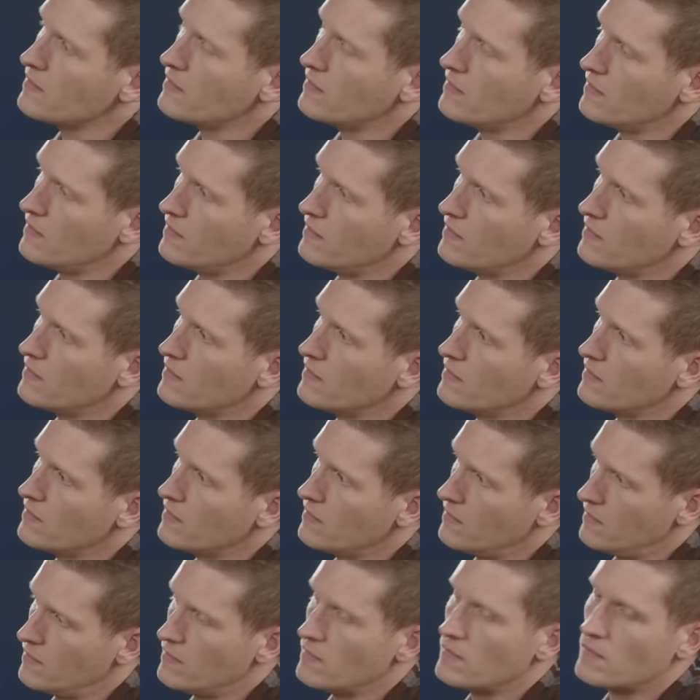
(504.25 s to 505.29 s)

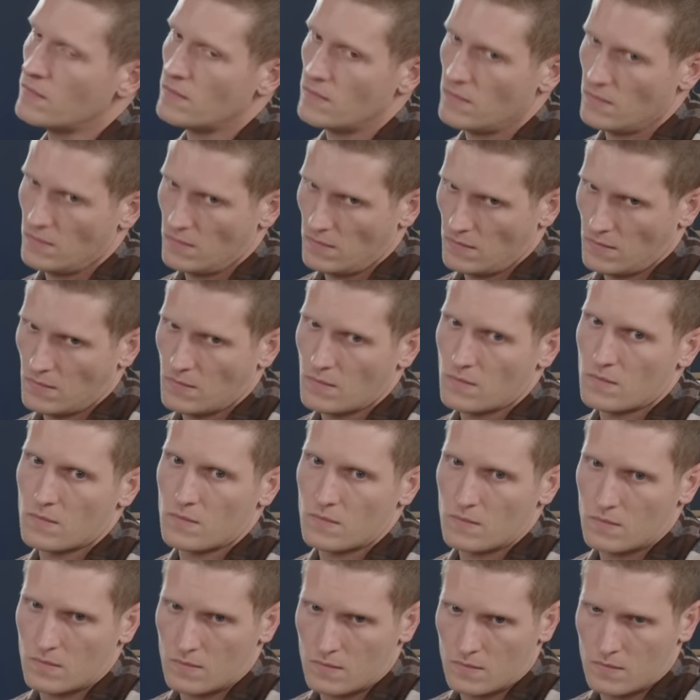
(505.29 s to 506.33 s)

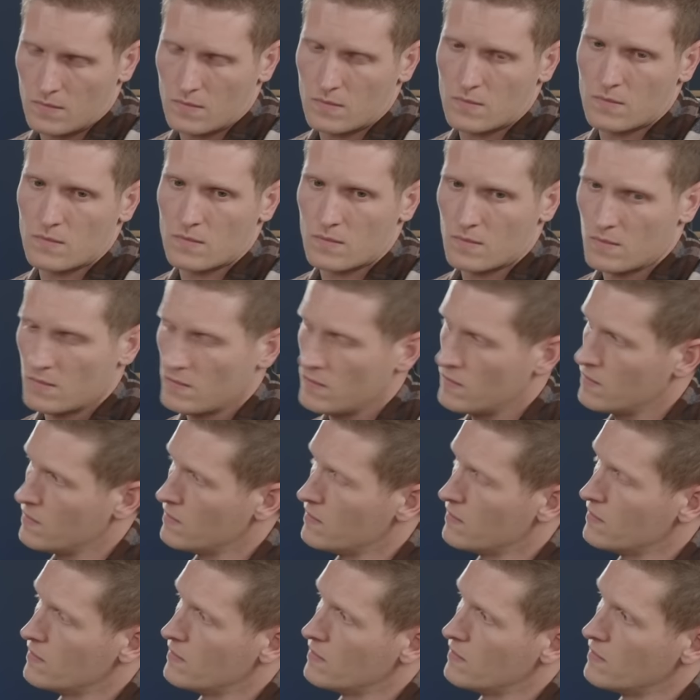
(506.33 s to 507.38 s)

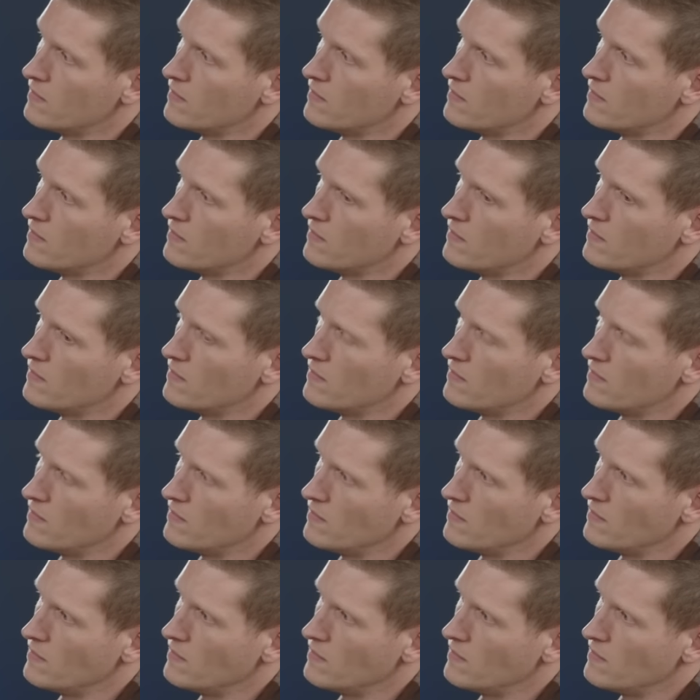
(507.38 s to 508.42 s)
No words are spoken by the person on screen.